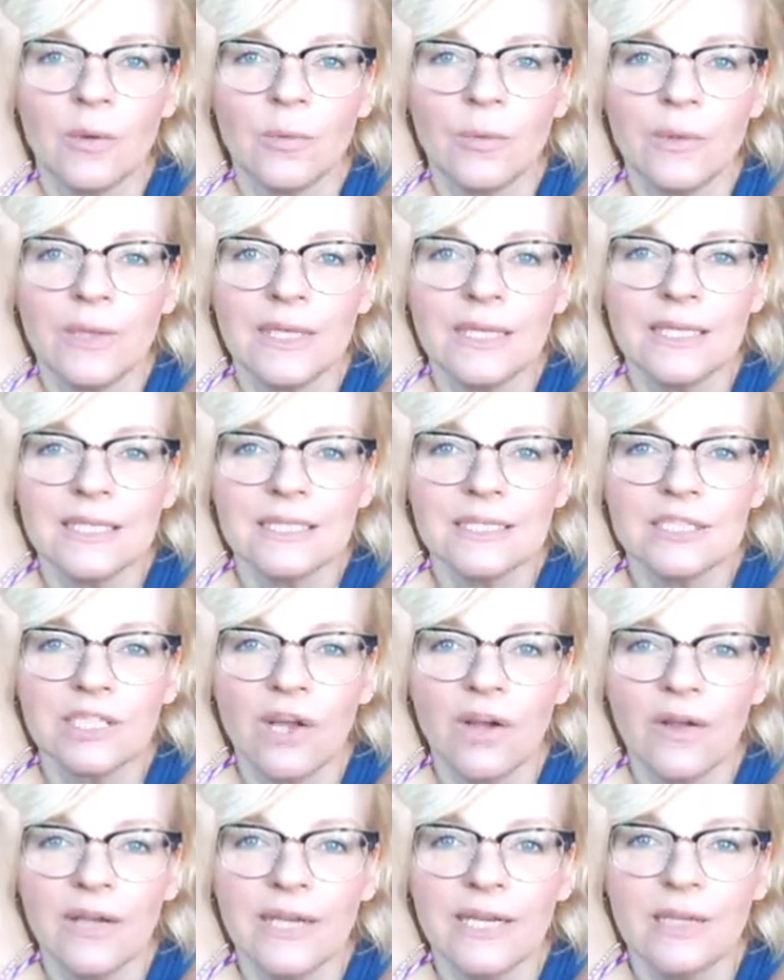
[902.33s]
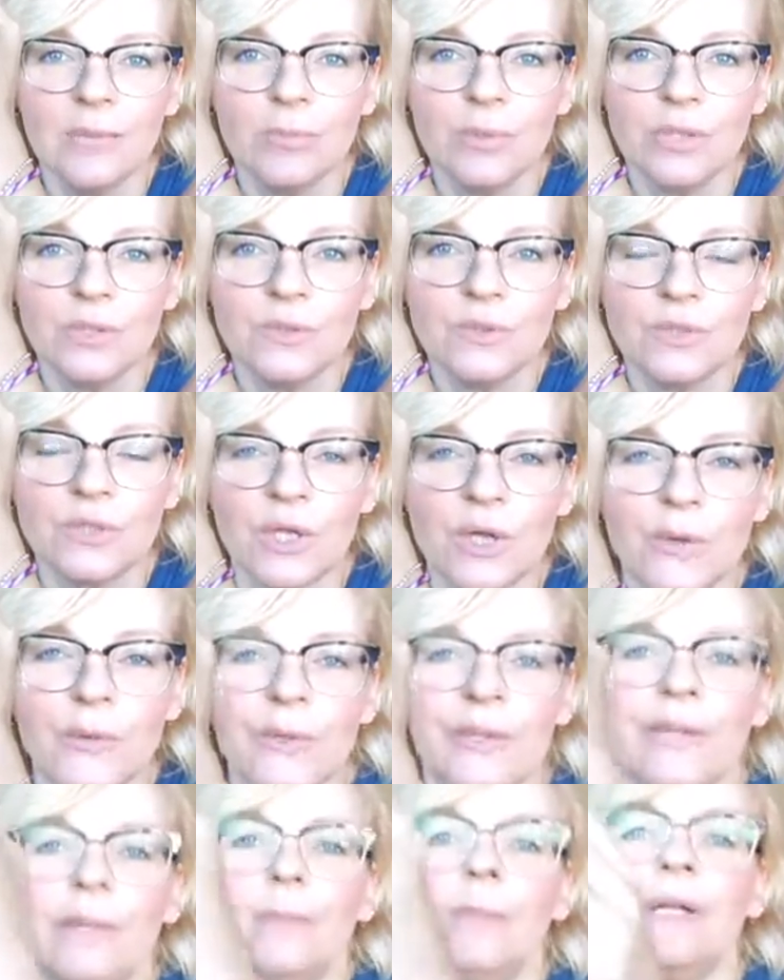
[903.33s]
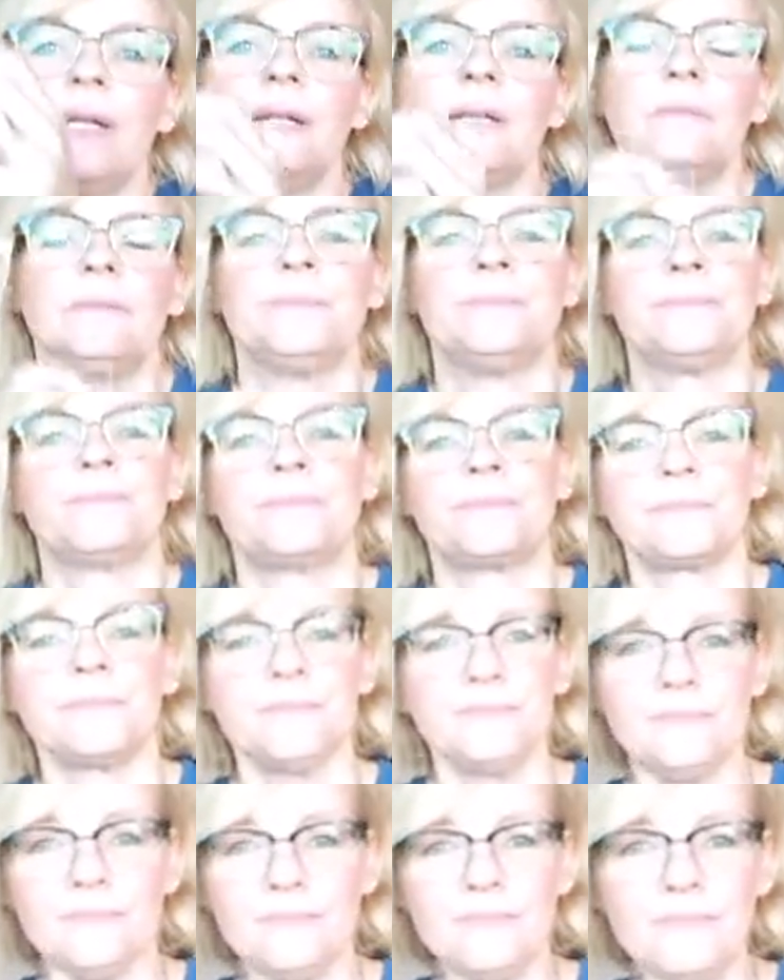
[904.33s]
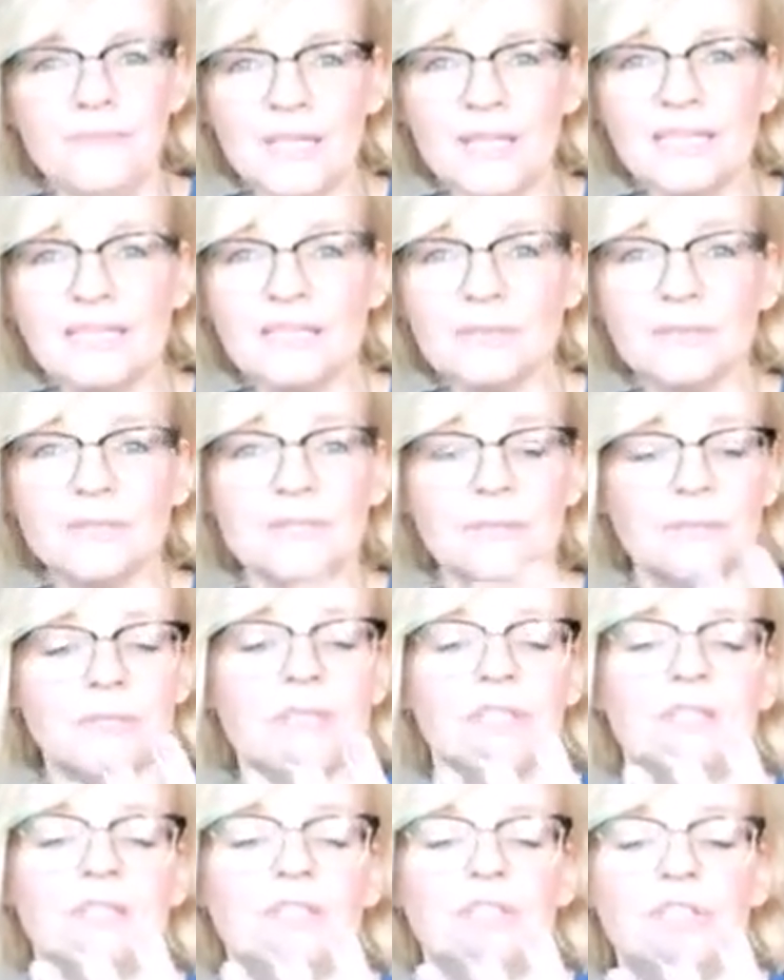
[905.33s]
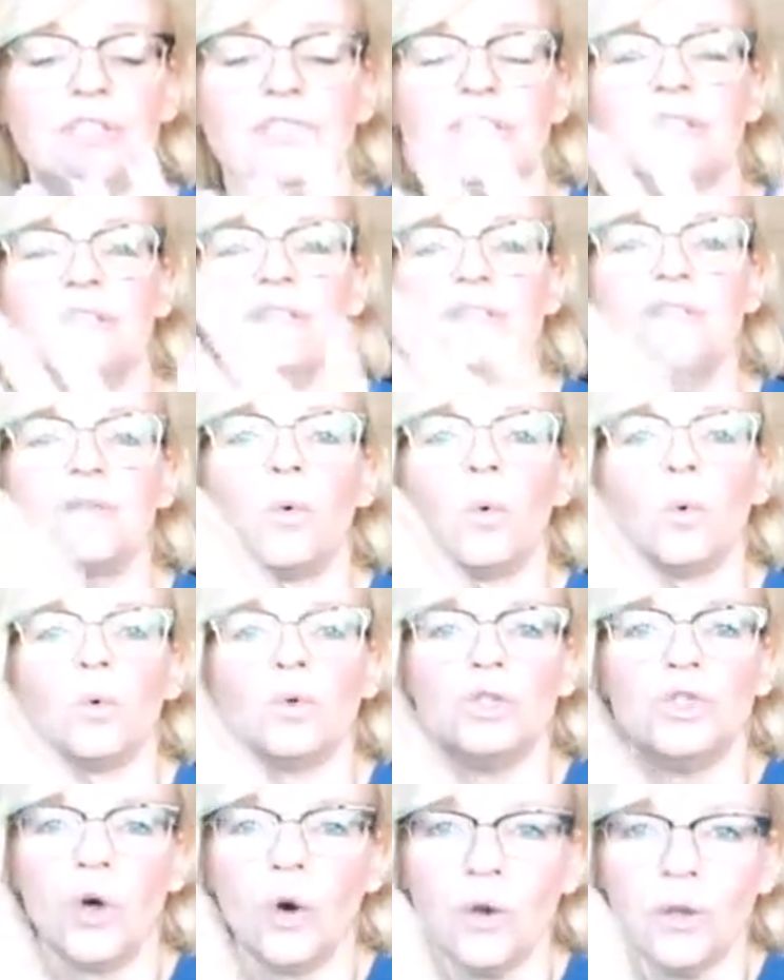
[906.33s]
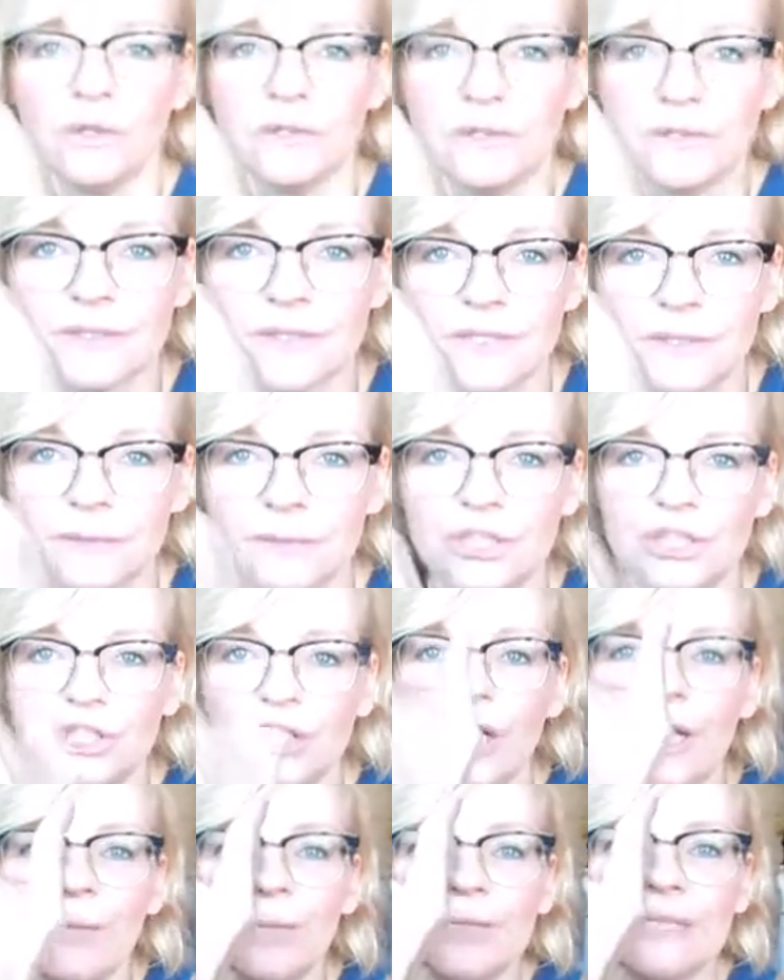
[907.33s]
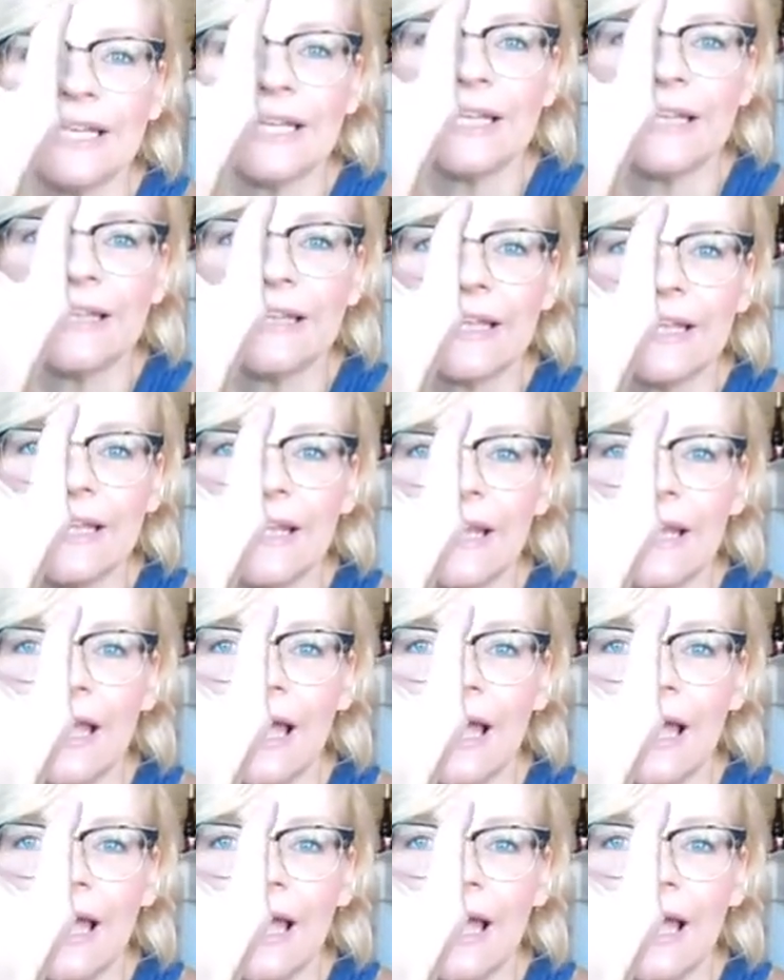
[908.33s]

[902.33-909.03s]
with a little tiny blue stone in the middle. And that was something like just under $4, so that was cheap as anything.